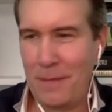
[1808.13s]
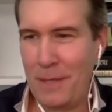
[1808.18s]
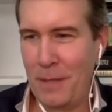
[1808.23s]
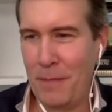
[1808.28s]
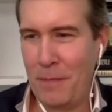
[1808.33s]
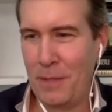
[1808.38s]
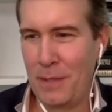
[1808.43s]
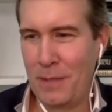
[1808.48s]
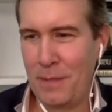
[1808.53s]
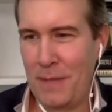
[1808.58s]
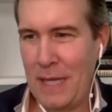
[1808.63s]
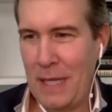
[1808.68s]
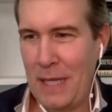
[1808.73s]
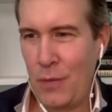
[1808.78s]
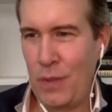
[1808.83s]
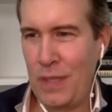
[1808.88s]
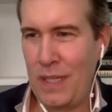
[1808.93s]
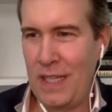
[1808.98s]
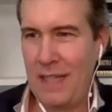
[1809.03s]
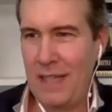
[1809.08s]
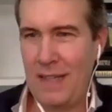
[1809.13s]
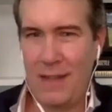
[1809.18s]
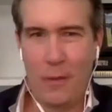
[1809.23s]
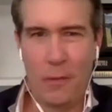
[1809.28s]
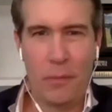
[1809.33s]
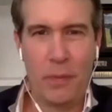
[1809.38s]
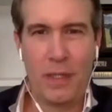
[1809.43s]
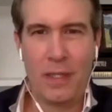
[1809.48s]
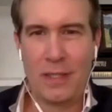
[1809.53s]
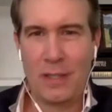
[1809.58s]
you know, put some equity in, they'll
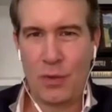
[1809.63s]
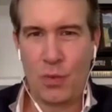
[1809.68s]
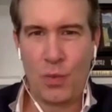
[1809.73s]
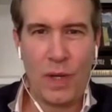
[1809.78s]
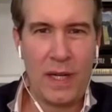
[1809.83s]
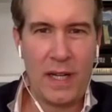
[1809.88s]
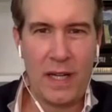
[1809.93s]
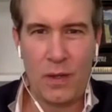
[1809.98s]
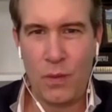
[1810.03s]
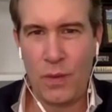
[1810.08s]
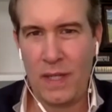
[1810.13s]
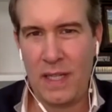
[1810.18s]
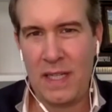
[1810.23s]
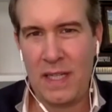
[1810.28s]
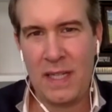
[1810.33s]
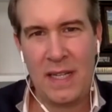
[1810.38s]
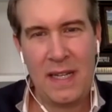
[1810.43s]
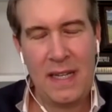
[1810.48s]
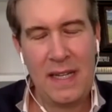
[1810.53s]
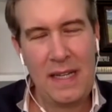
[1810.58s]
put in sweat equity.